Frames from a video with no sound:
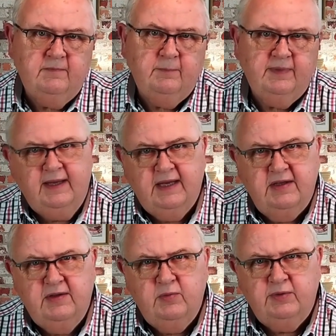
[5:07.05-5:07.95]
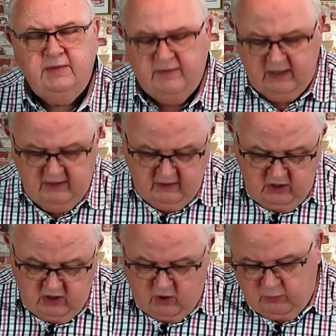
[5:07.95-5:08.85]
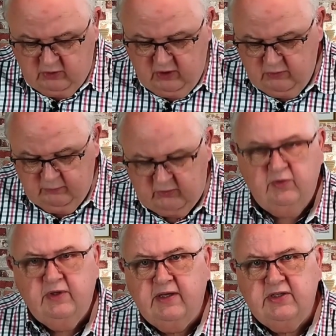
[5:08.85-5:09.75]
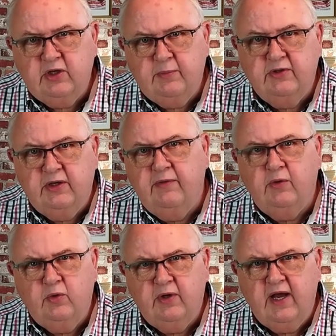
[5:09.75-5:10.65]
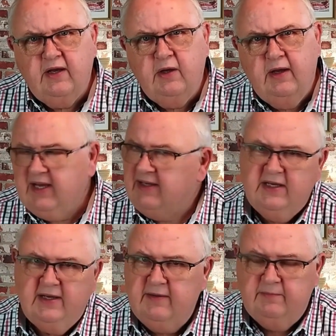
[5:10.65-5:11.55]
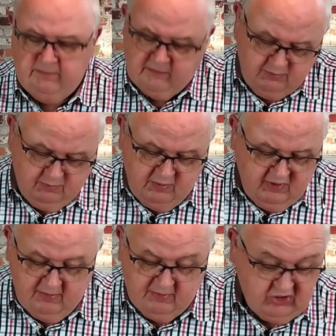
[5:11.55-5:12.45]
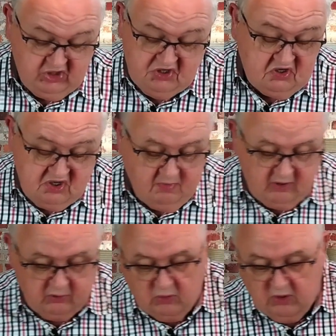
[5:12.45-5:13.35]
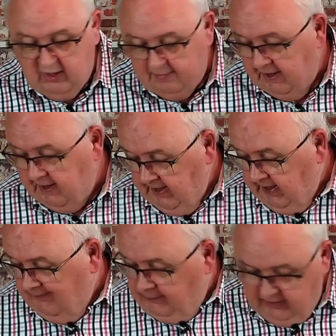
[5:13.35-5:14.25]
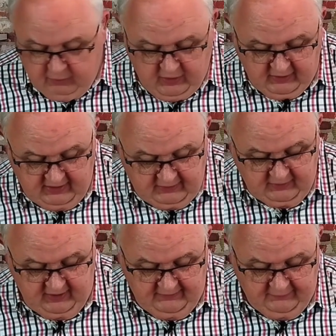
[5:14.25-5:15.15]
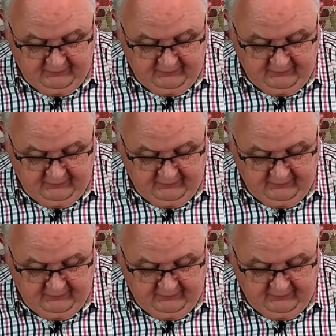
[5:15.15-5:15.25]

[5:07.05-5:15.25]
But that has to do with the fact that the geometry of the bowl and the geometry of the hook are not ideal. I'm not always happy with the machine, but for this purpose, it works just fine.